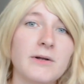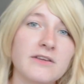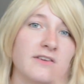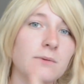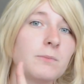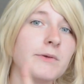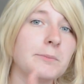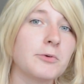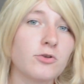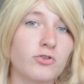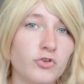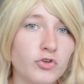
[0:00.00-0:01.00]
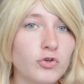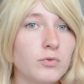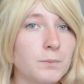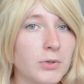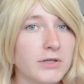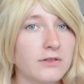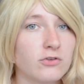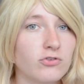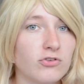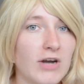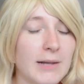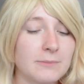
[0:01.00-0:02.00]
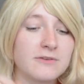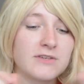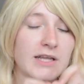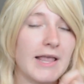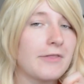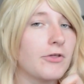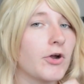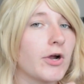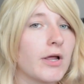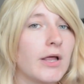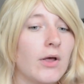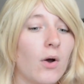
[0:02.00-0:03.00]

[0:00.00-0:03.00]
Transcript: but some people do put the straps together